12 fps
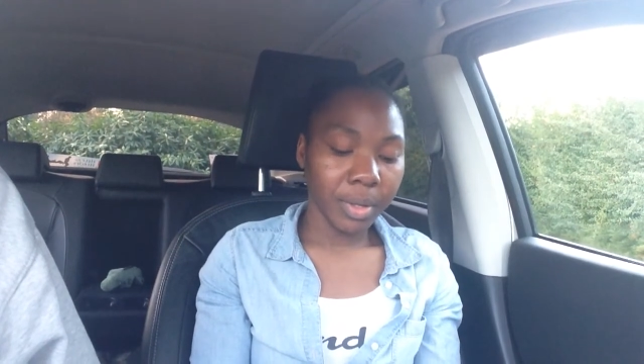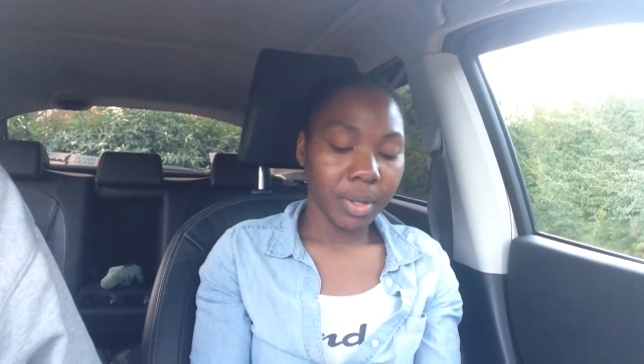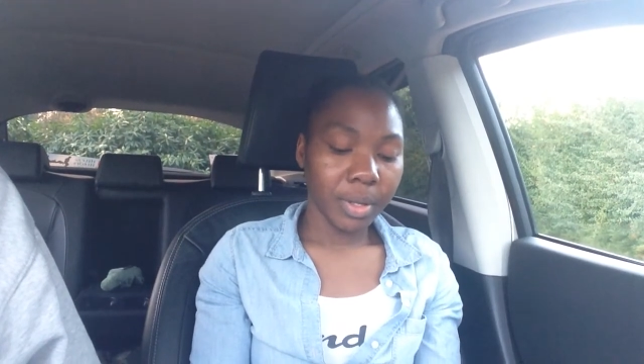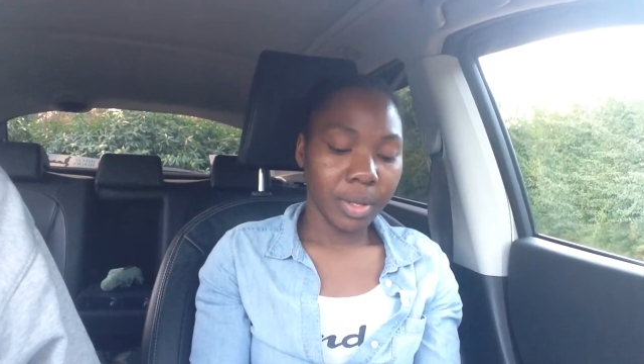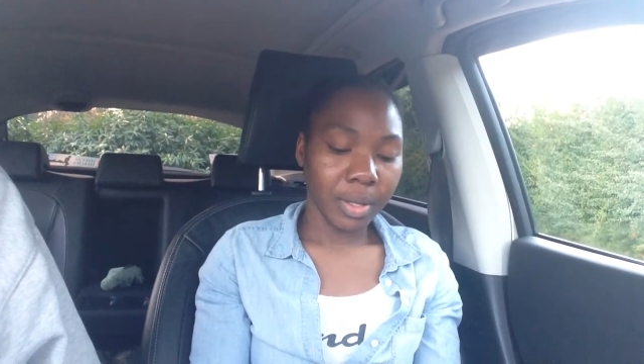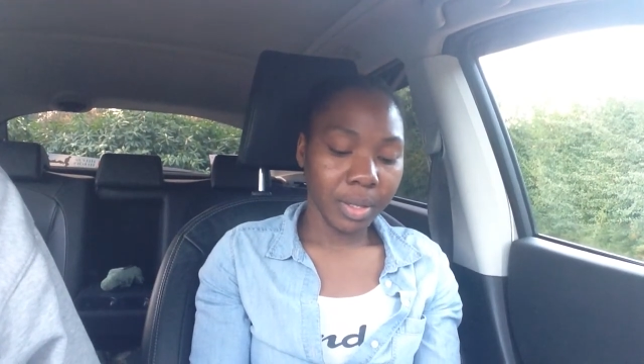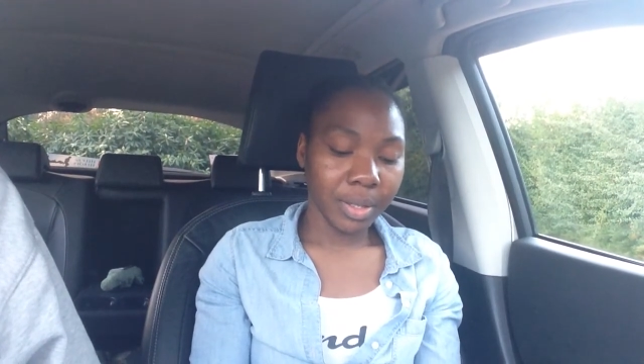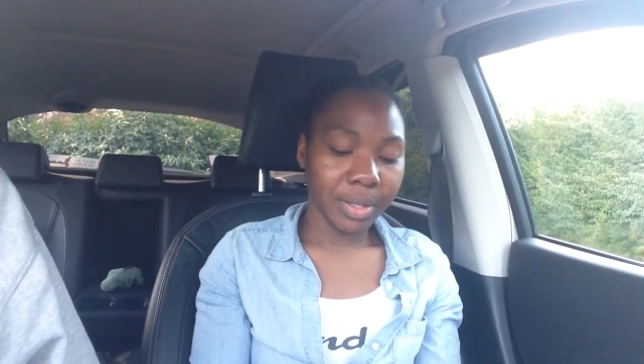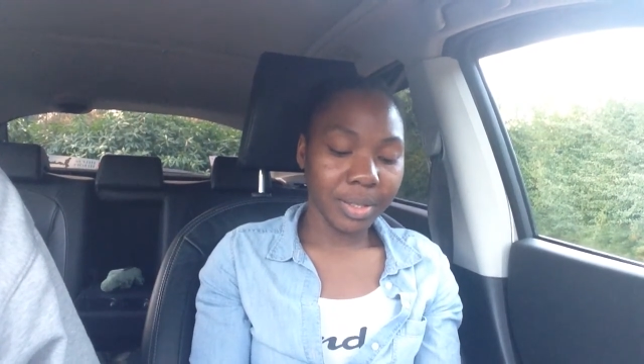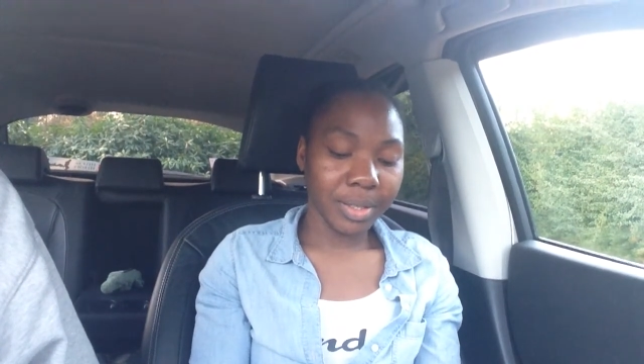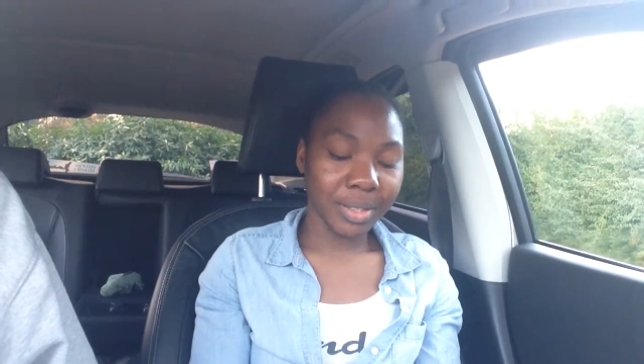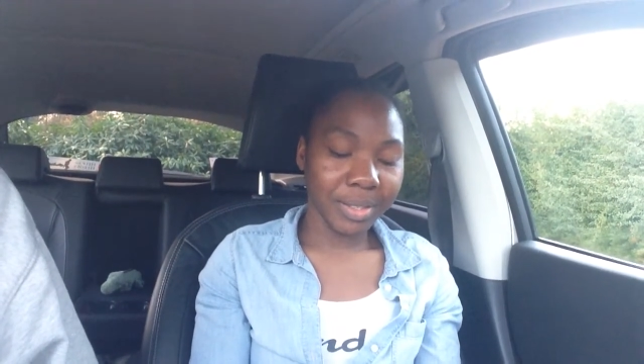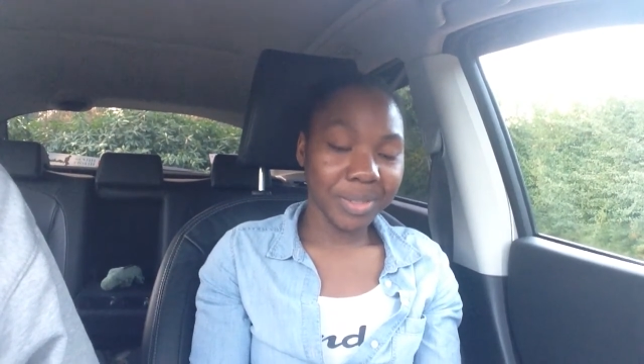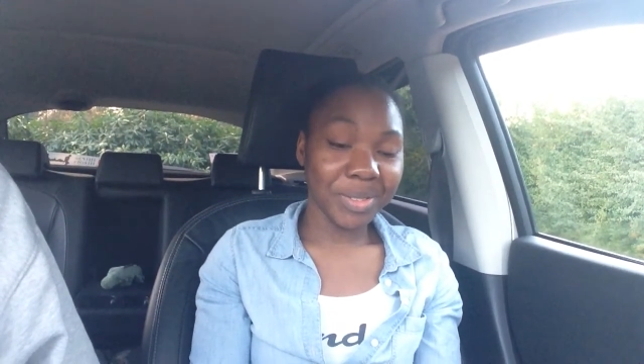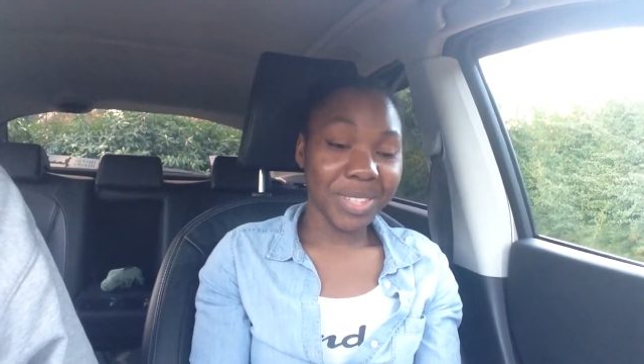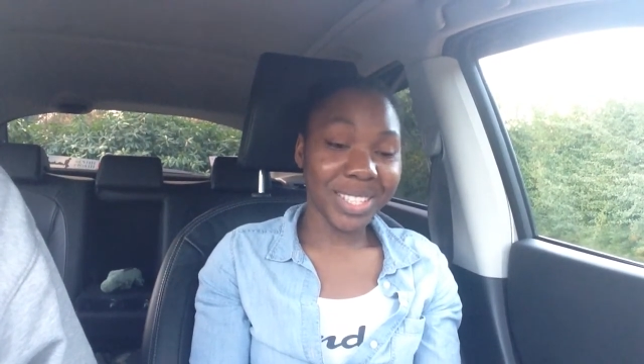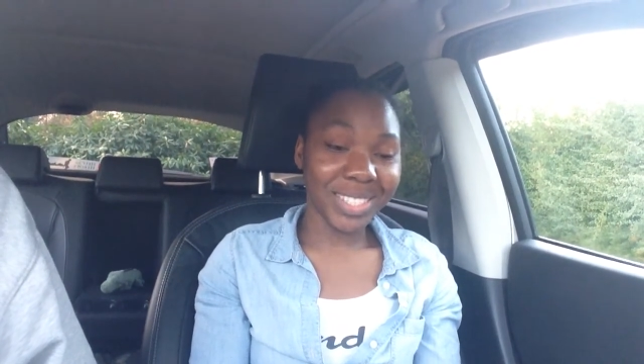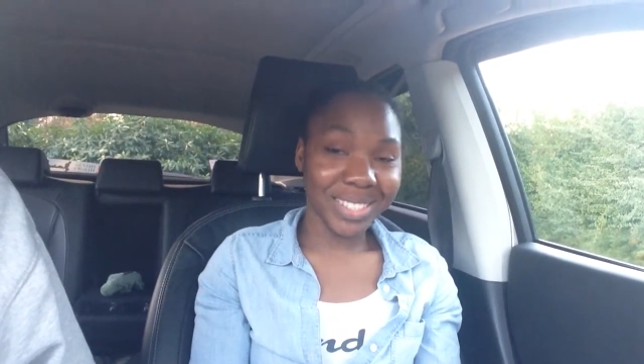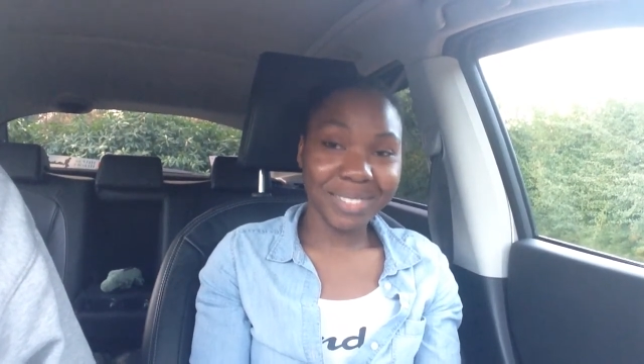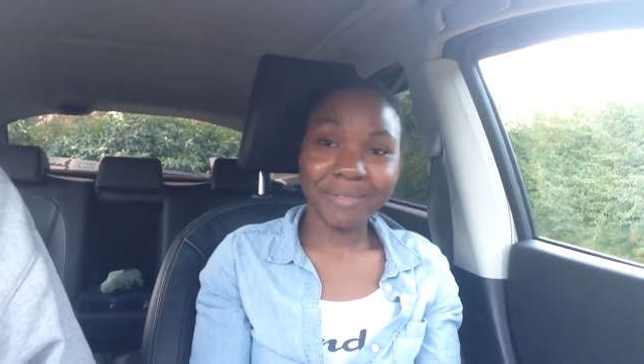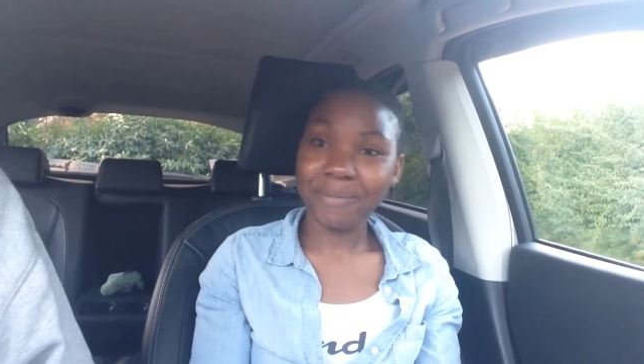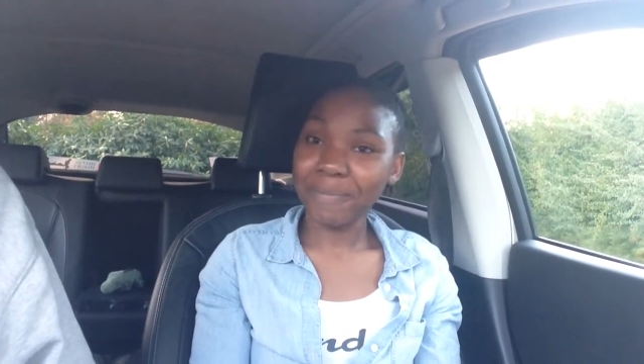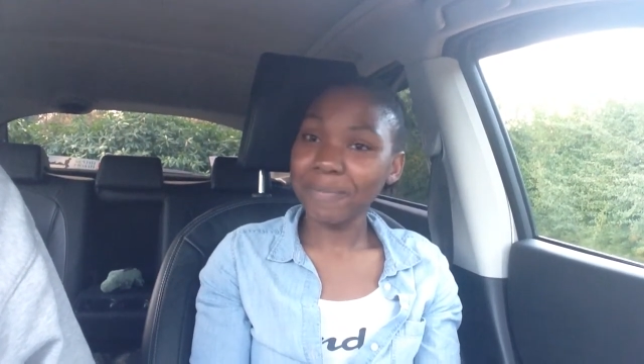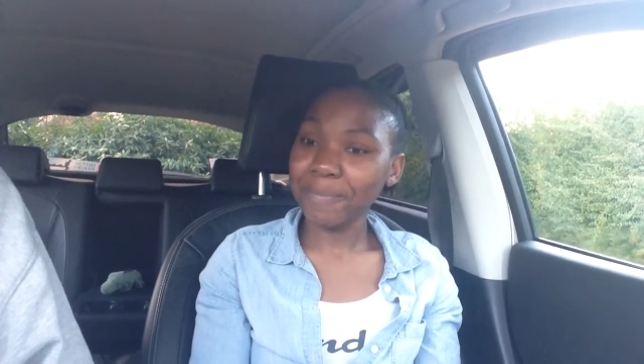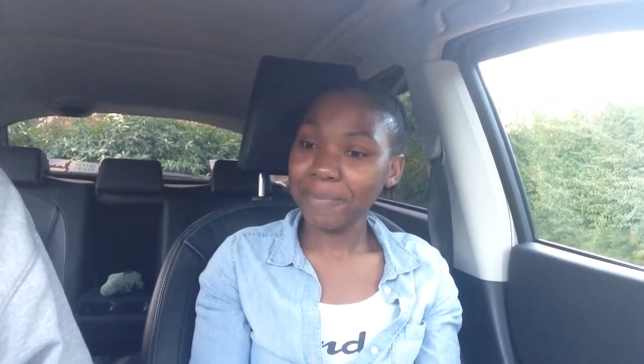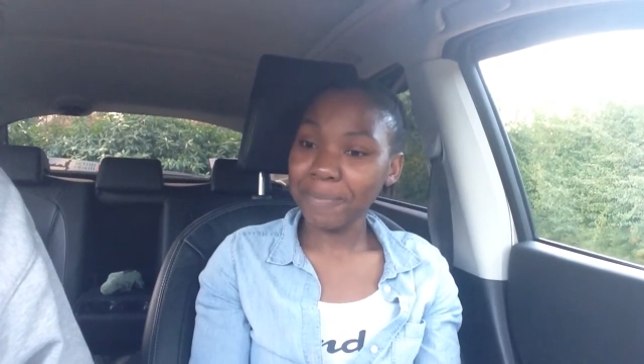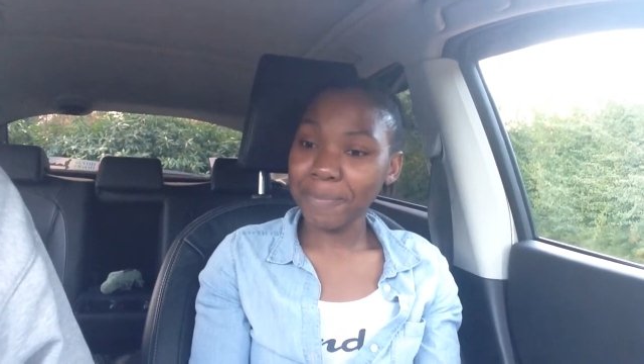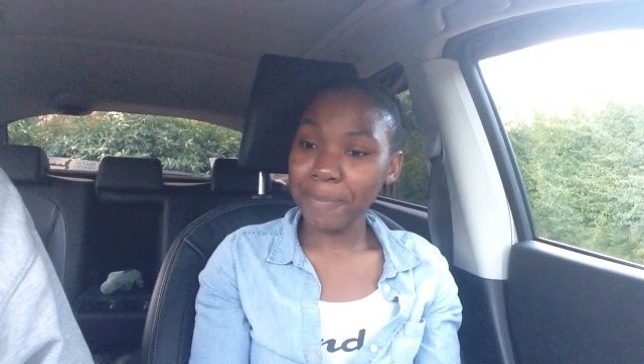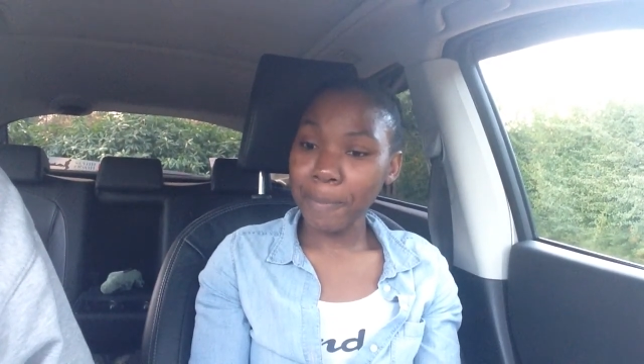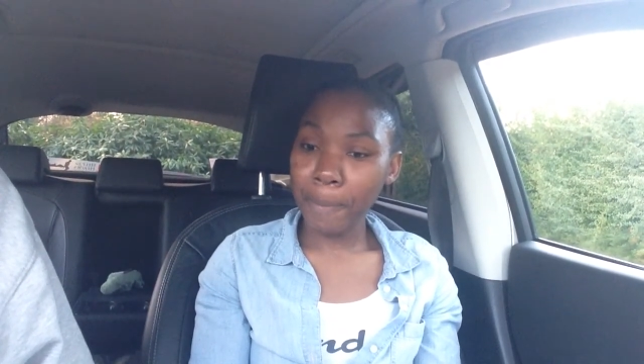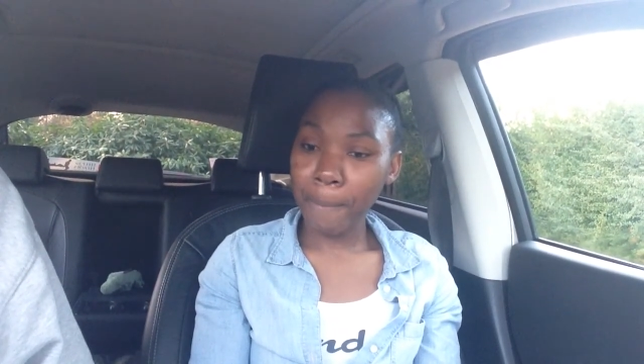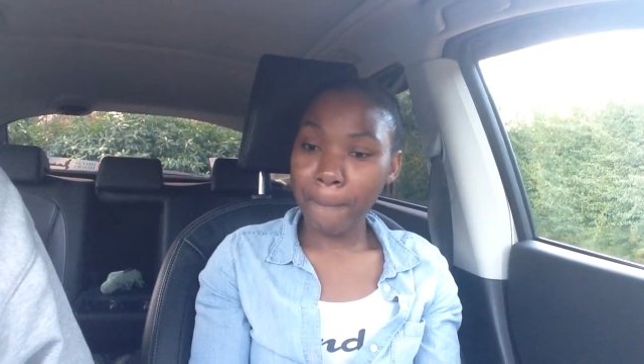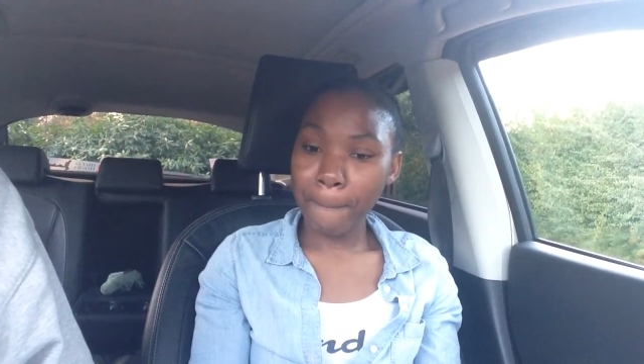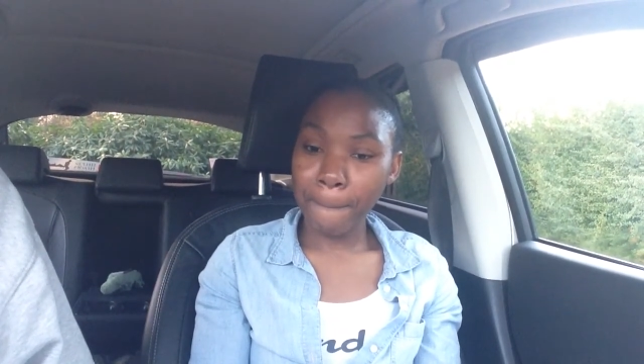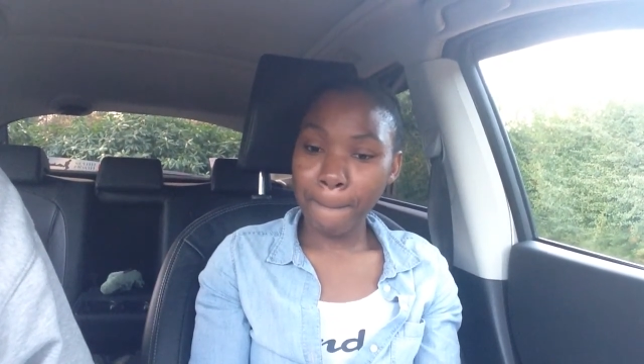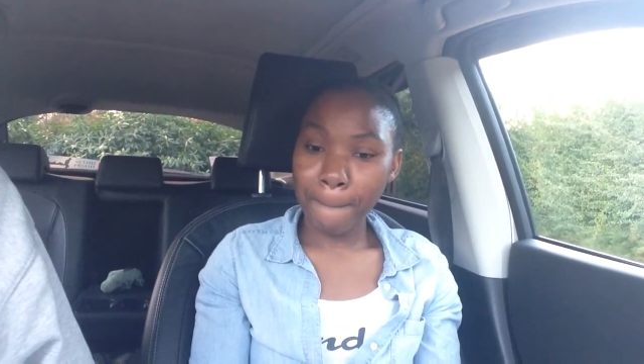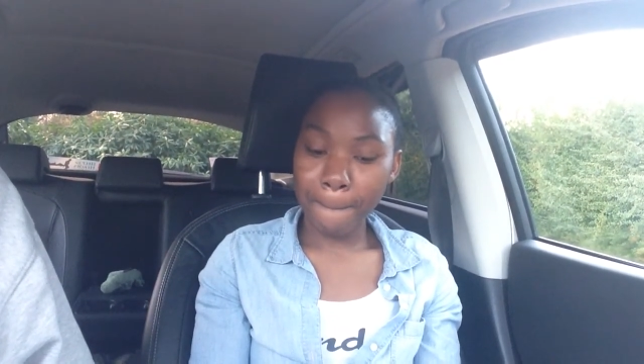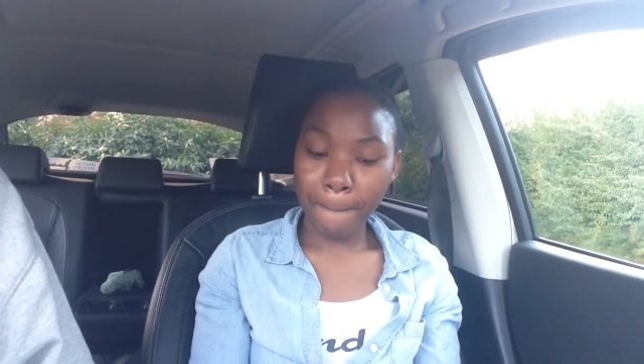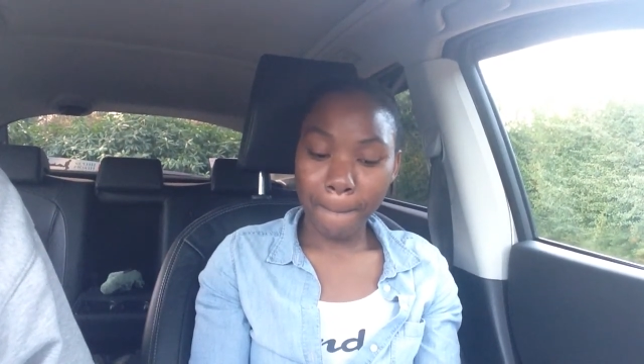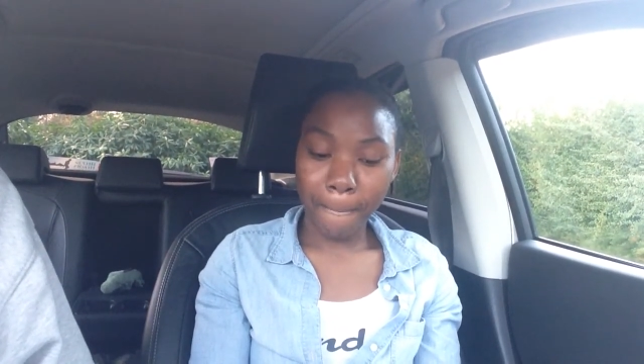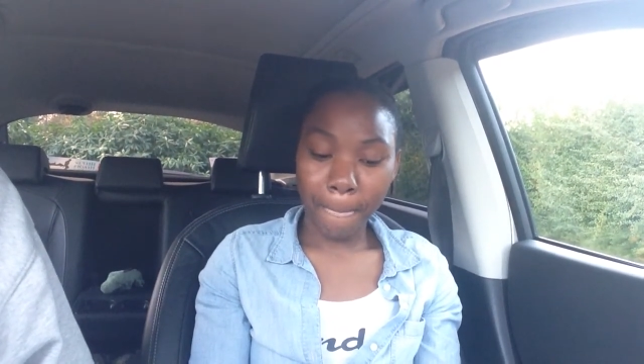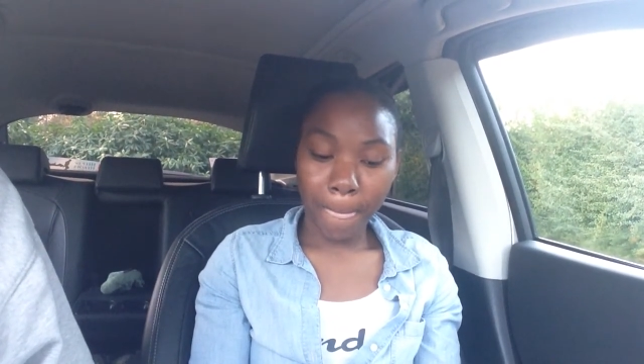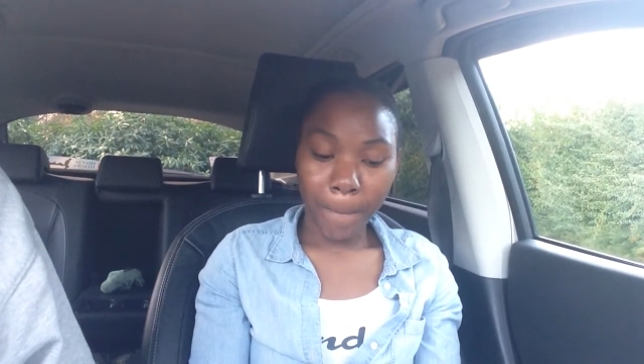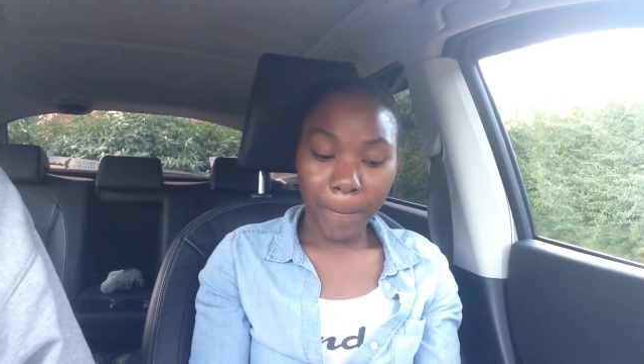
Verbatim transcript: Good. Did you have you enjoyed yourself whilst learning to drive?